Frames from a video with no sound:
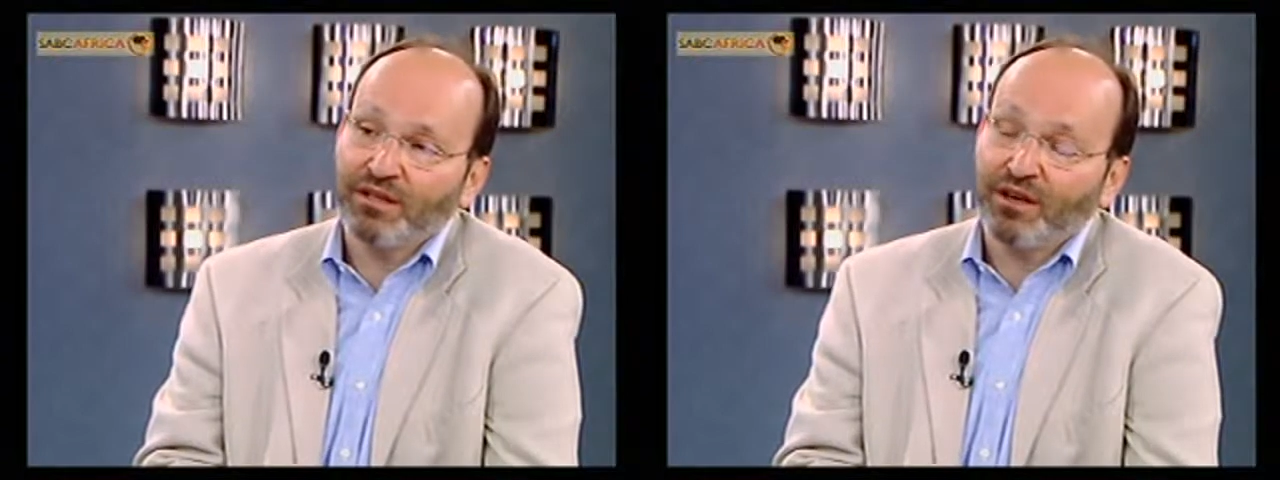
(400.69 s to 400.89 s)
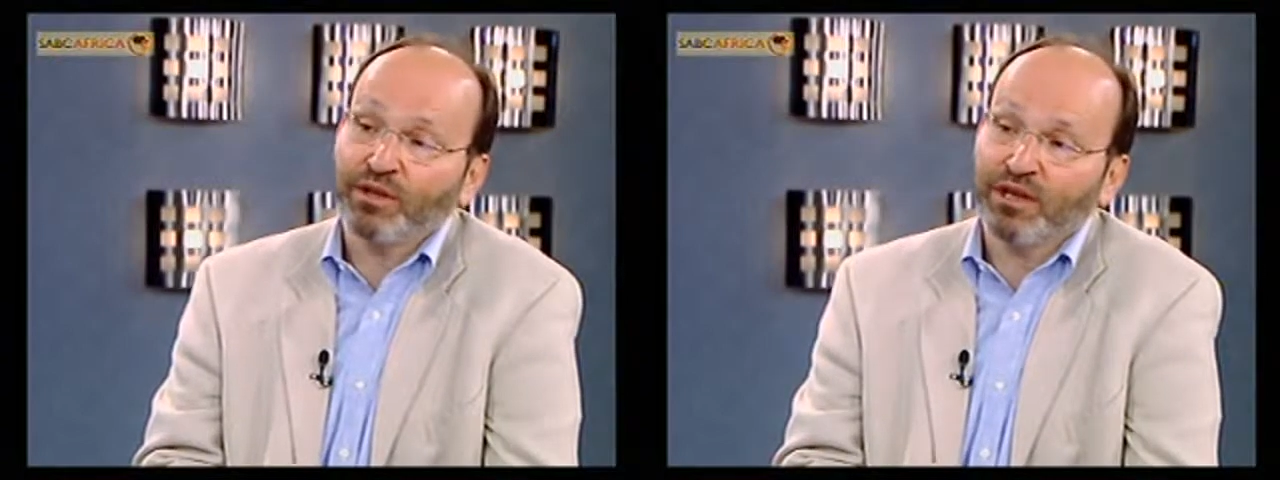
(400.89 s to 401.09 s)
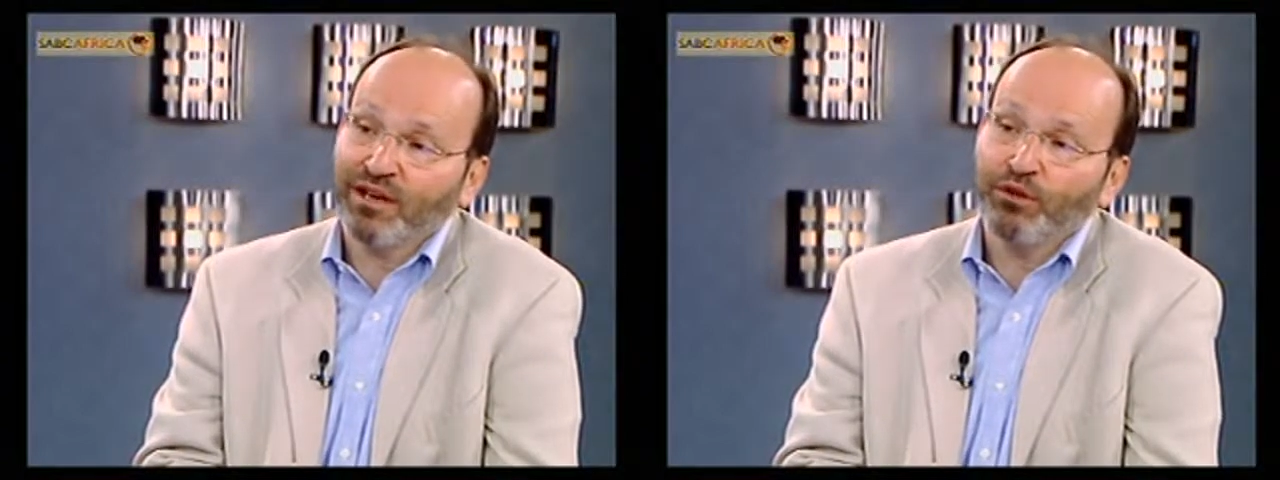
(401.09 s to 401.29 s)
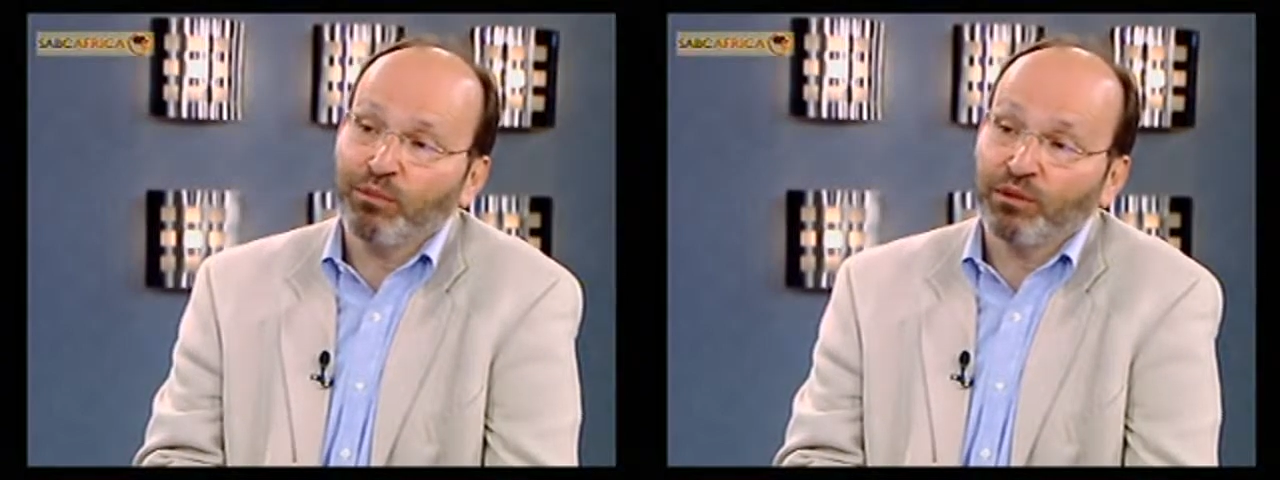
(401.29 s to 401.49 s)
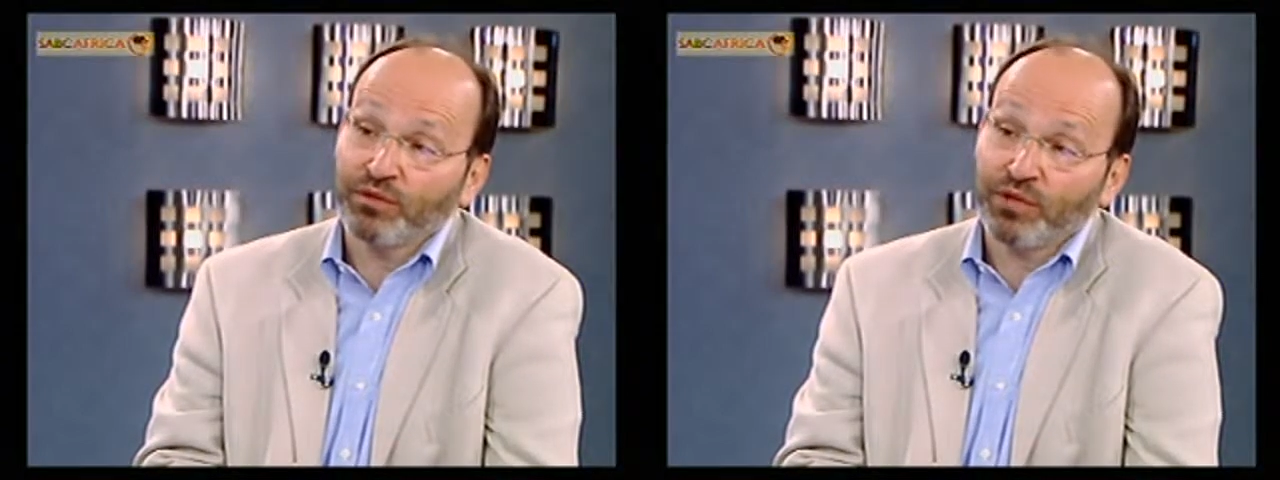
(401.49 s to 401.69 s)
of the
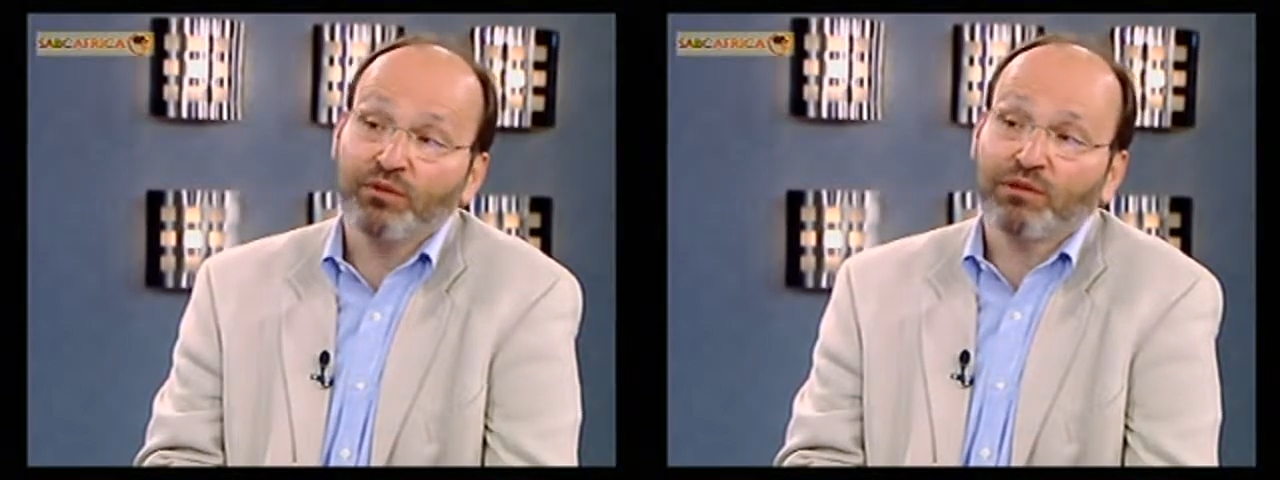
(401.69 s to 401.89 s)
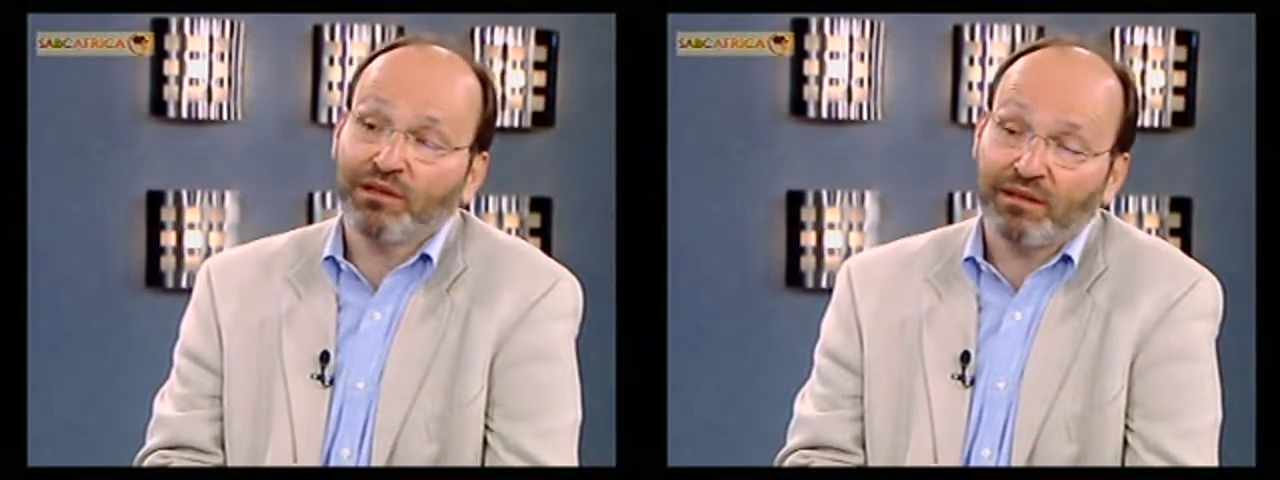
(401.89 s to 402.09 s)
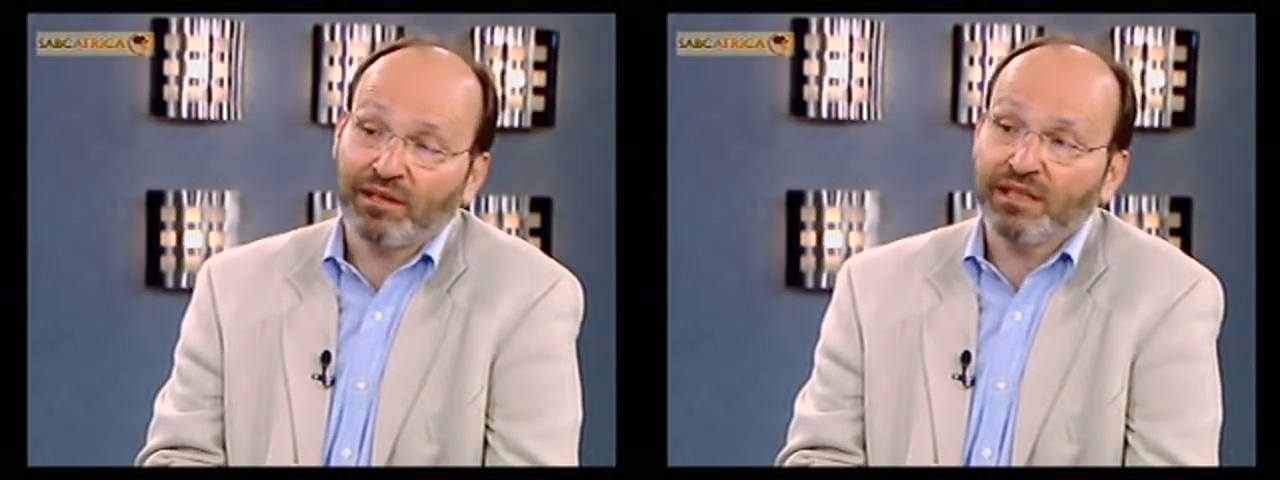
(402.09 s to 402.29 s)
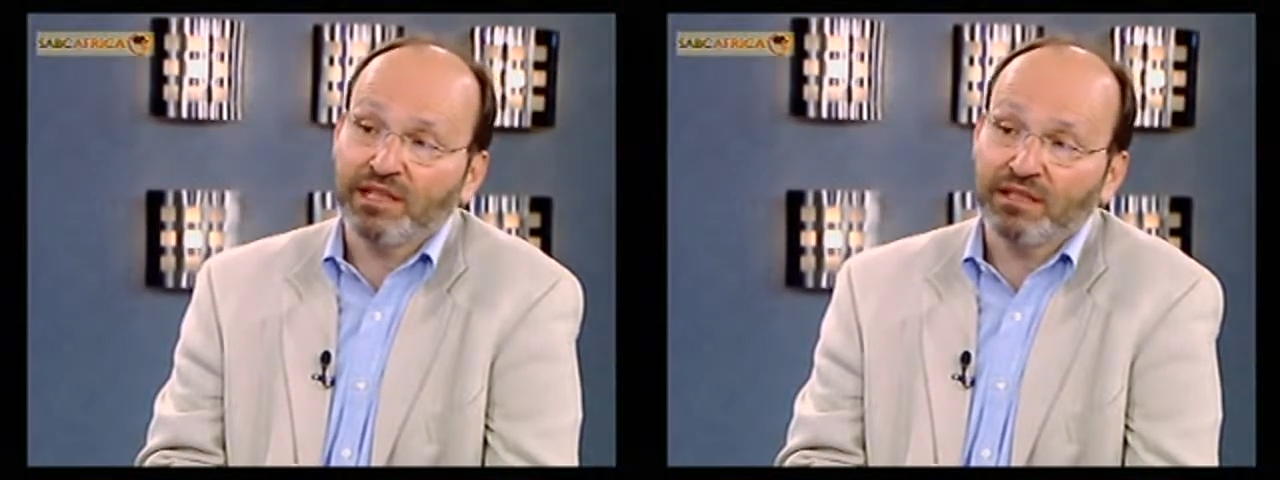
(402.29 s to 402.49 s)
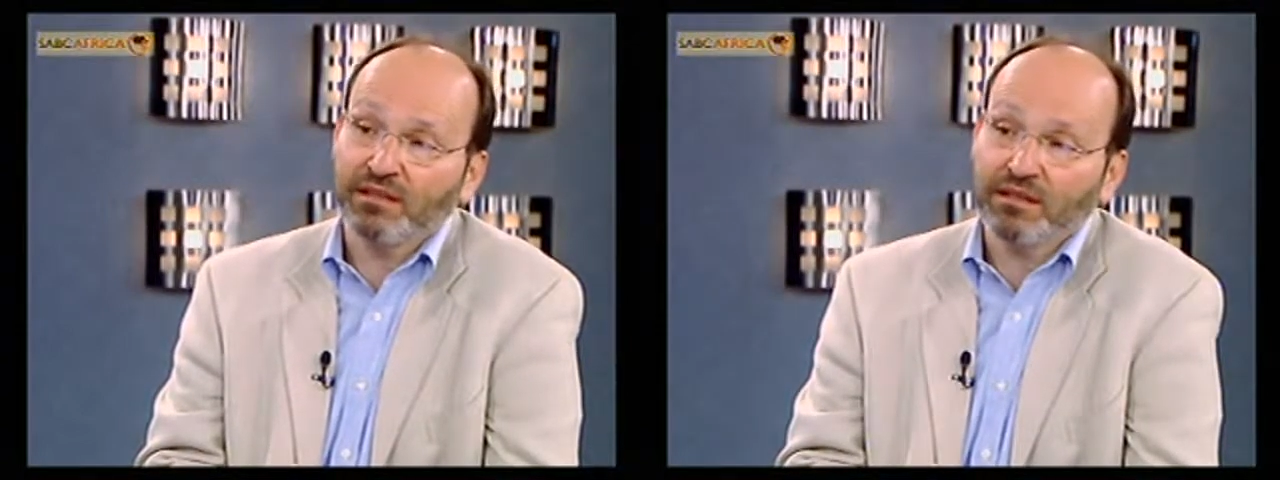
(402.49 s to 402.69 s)
global total is
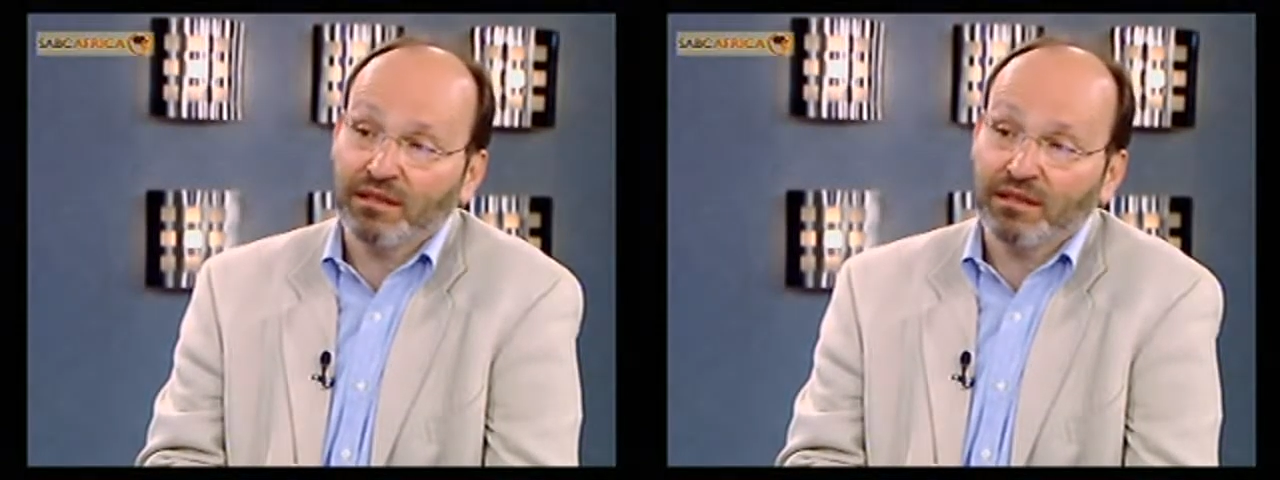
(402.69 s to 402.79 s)
in